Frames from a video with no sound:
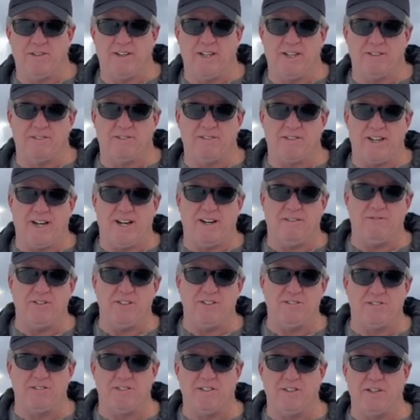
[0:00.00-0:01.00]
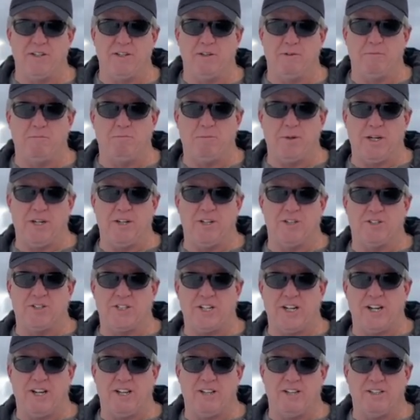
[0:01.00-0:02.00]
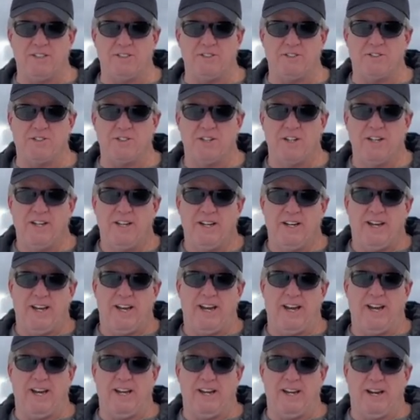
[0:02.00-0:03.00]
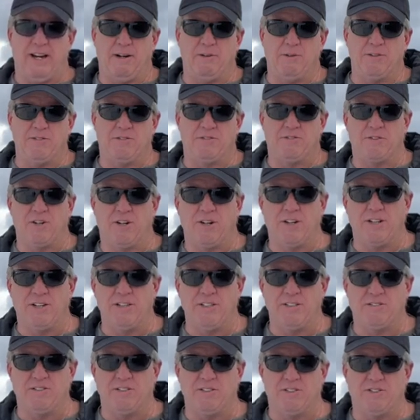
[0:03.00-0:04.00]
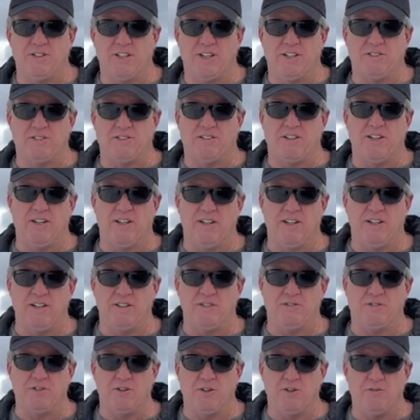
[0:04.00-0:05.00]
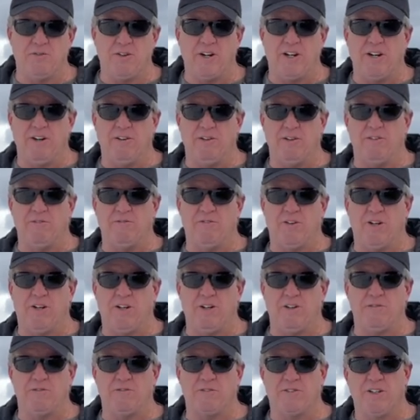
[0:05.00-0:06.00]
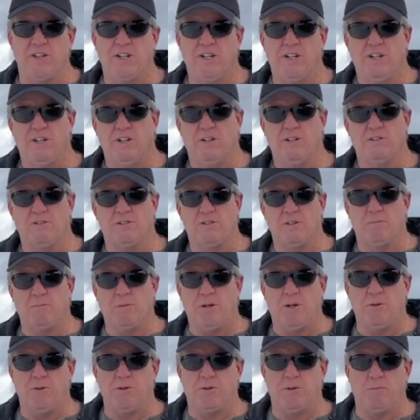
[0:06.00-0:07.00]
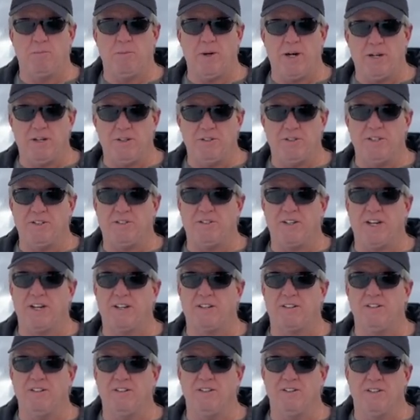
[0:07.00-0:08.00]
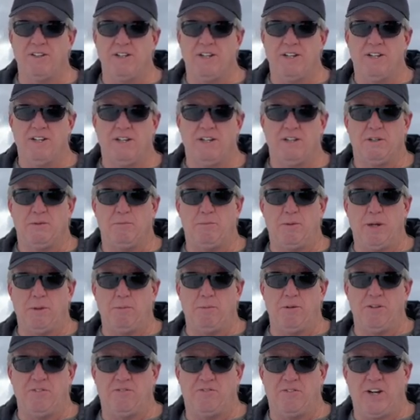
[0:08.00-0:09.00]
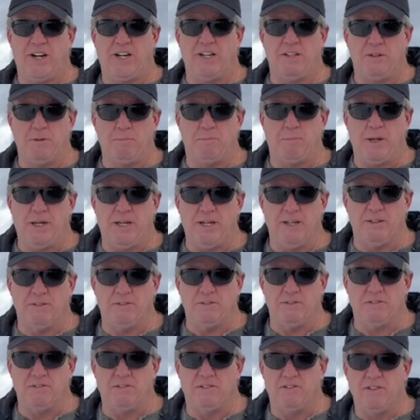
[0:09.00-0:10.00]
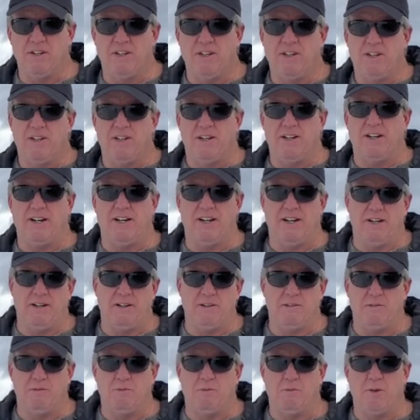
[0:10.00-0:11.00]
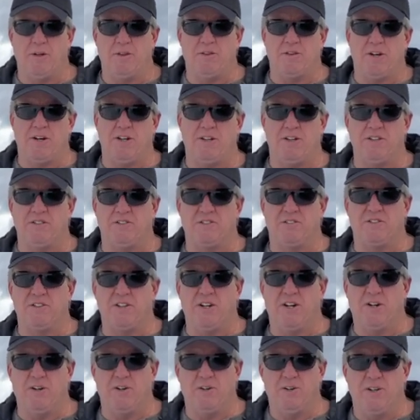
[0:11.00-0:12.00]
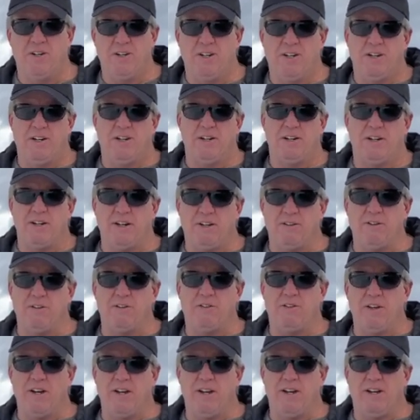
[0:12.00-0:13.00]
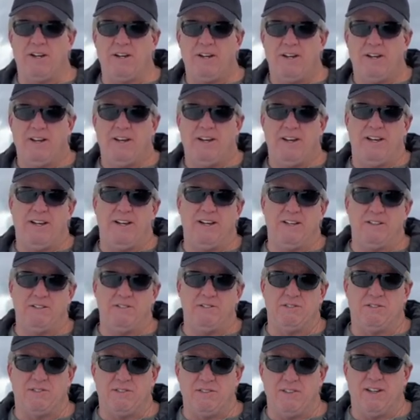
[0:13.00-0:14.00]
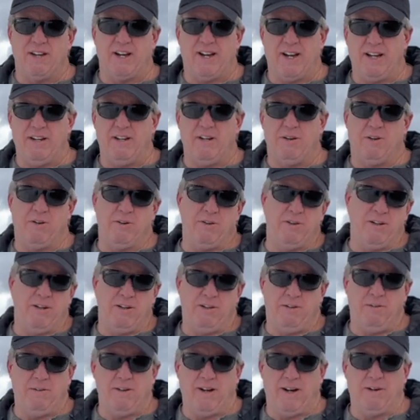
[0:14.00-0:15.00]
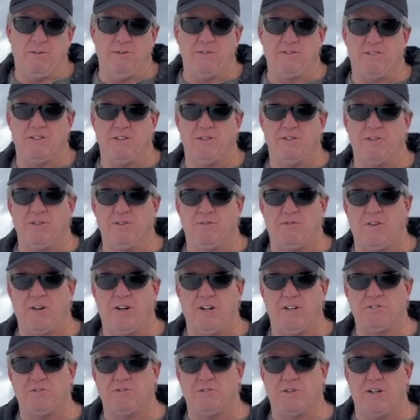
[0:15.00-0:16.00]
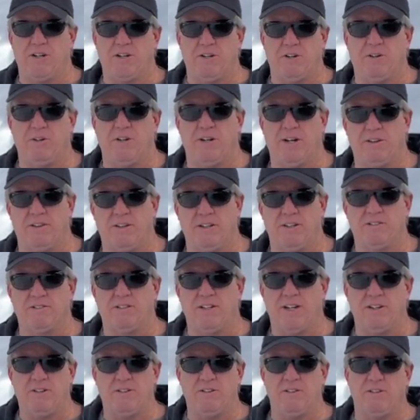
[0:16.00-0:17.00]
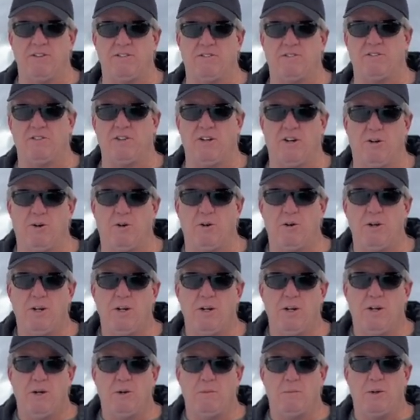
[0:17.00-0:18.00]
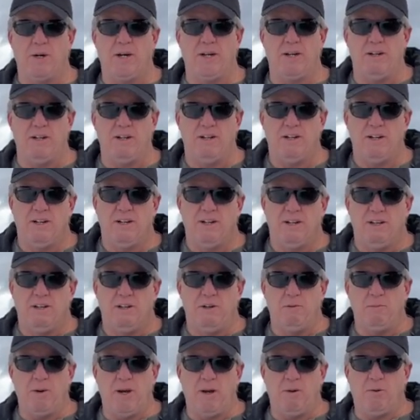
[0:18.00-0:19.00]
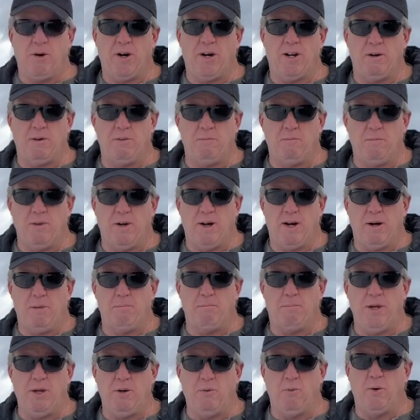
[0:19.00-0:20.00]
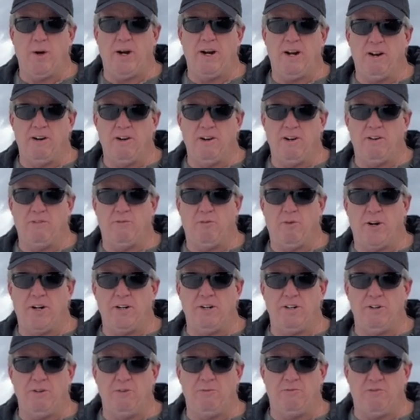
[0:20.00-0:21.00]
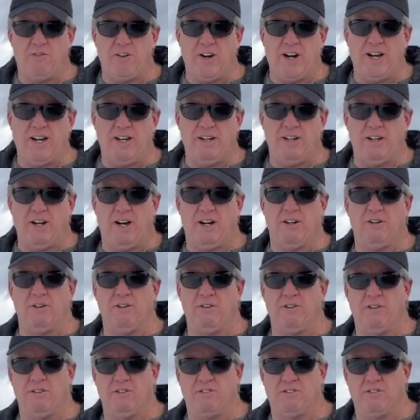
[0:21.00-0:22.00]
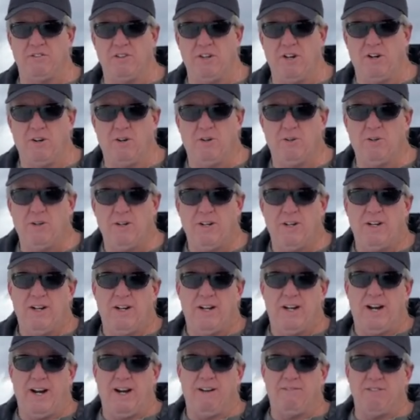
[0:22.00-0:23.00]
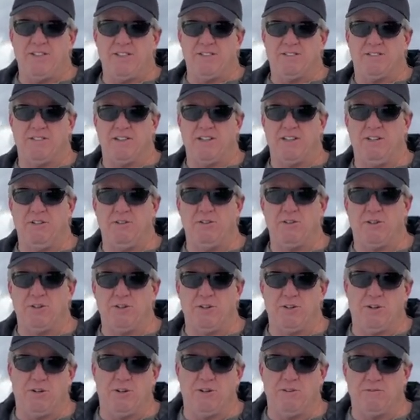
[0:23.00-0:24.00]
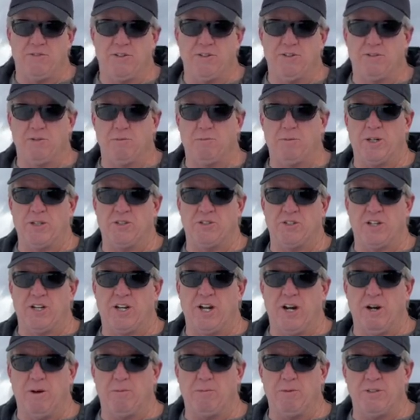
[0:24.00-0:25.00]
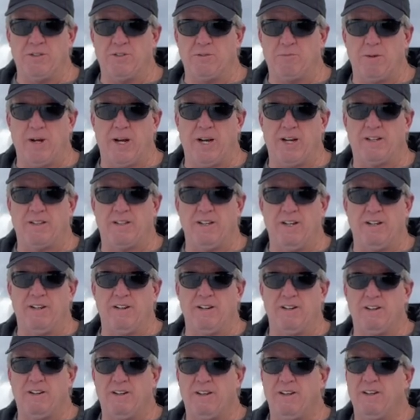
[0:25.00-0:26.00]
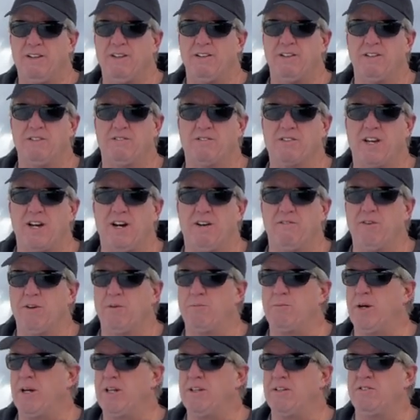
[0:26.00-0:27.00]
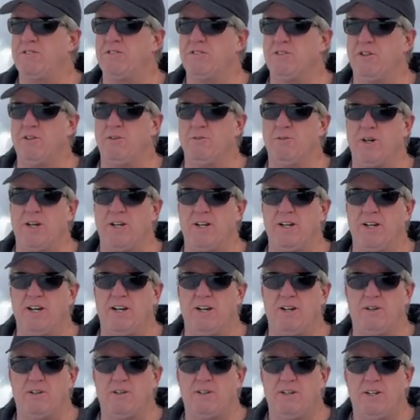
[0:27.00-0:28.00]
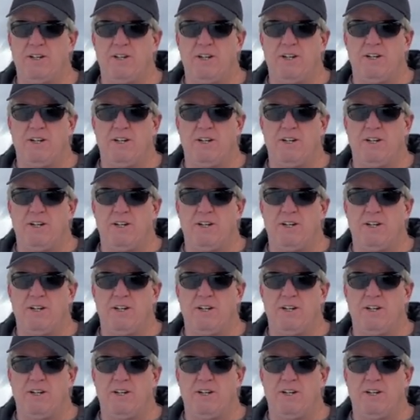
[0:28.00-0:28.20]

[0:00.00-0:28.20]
That's obviously a bigger challenge and I would strongly suggest getting a surveyor involved or somebody with a metal detector be able to find the pins uh, with all this snow. Another thing is I know that I was here in the fall, so I know nothing's under the snow, but you may want to uh, beware of what you find under the snow. Obviously, you don't know if there's a bunch of garbage back there that's covered by the snow right now.